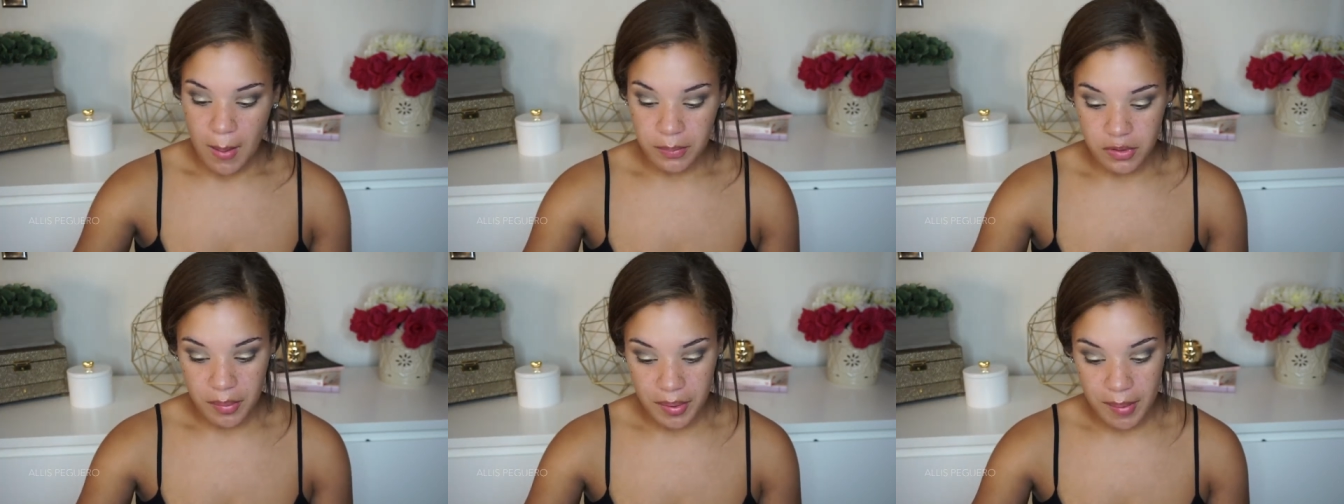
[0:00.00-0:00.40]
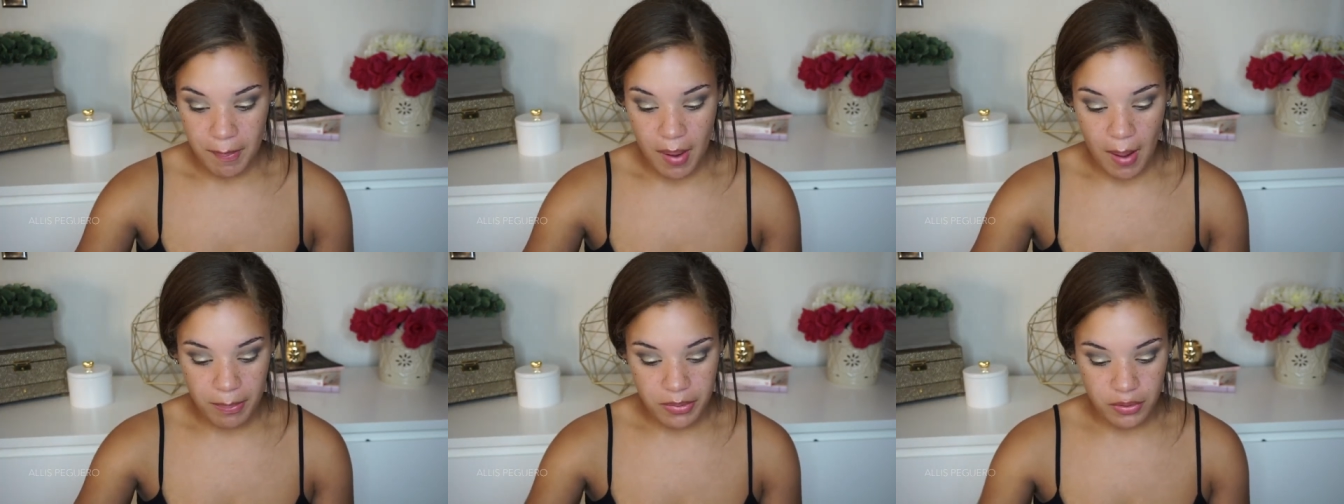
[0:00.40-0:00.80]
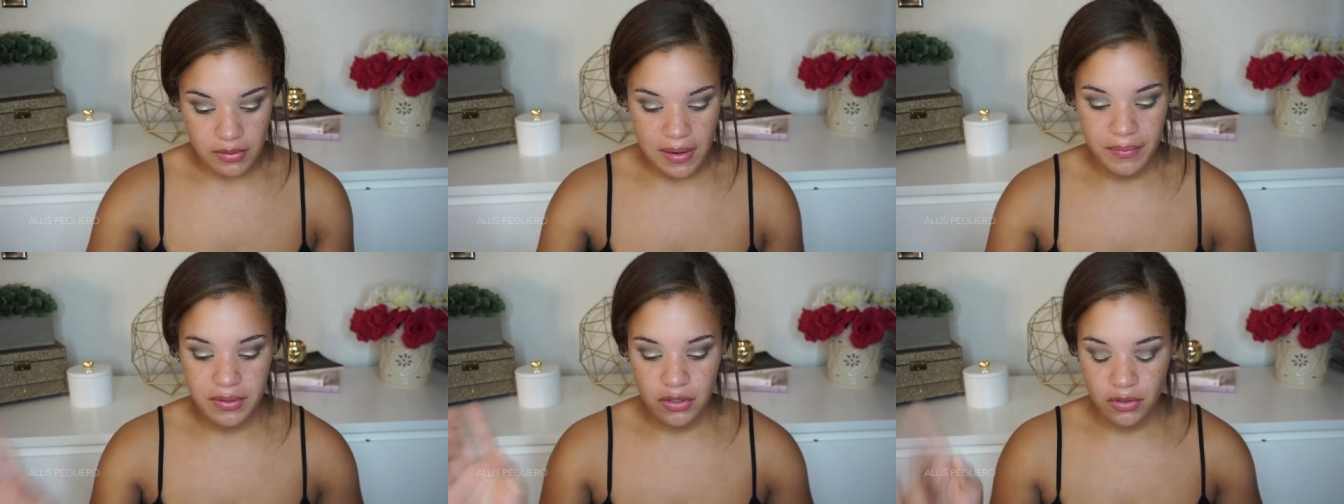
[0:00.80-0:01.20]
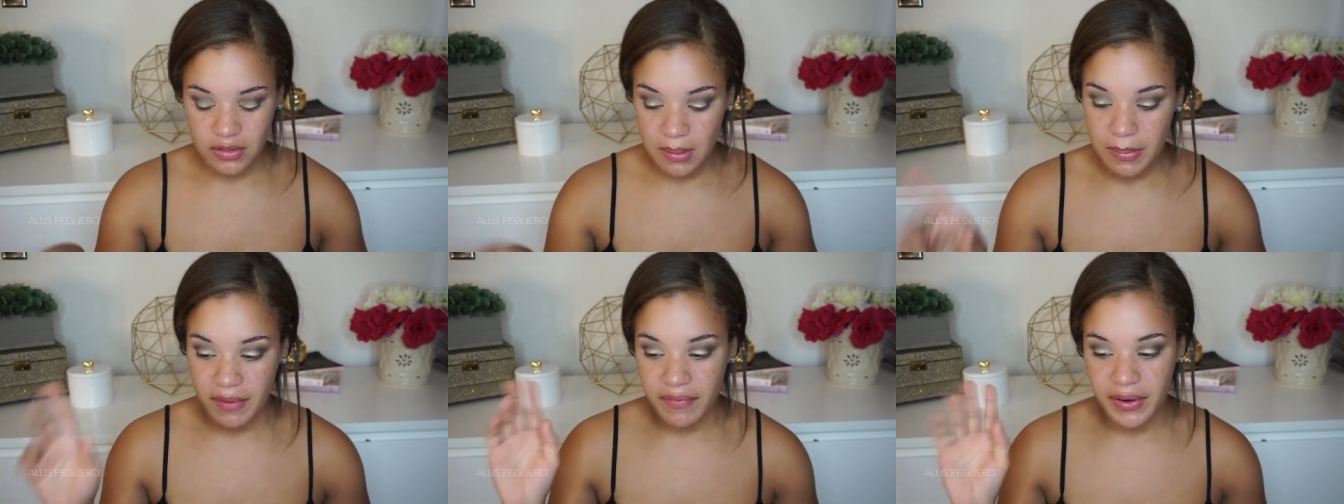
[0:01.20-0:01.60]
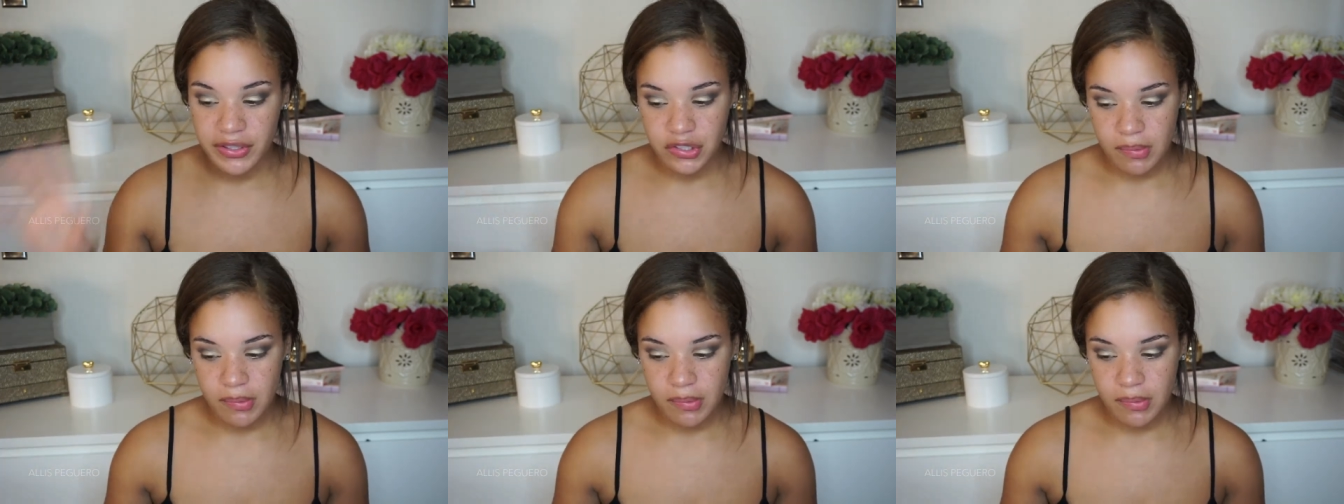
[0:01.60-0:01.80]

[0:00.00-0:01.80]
um, so I'm going to pop those out and use them. They're very